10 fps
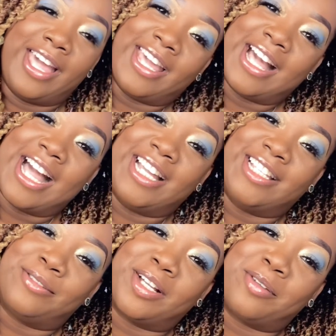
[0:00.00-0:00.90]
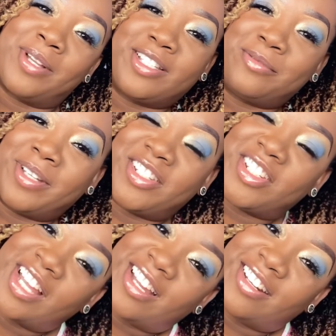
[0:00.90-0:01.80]
Hey guys, welcome back to my
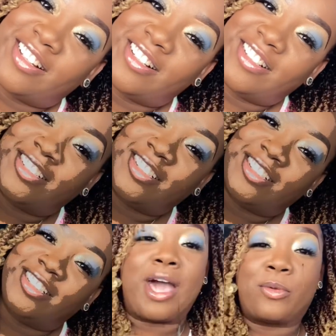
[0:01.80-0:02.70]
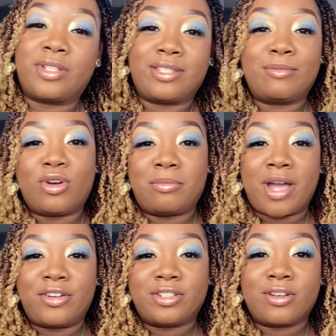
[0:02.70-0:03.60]
channel. I'm back with some more
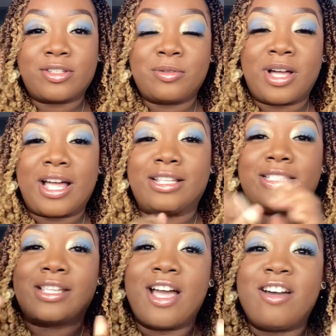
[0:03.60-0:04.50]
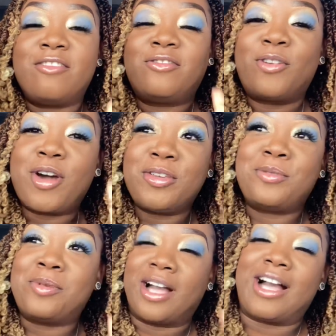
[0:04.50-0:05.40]
marriage talks, you guys, for
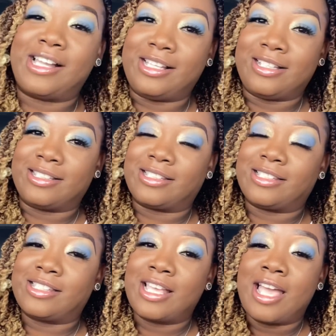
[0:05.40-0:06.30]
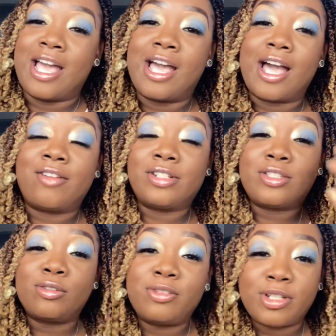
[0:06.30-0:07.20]
you guys. I've done
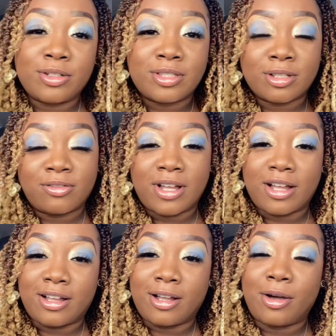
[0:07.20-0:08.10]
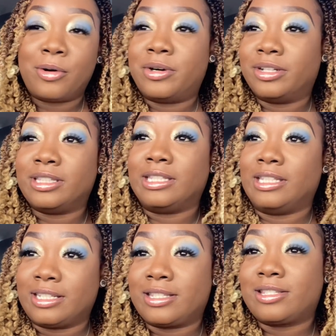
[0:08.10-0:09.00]
two videos so far on
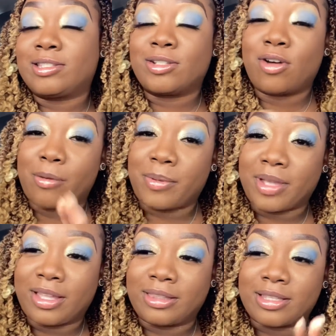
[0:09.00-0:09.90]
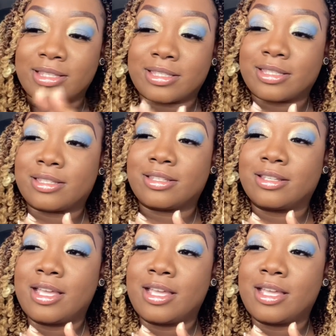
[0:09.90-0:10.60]
this topic. This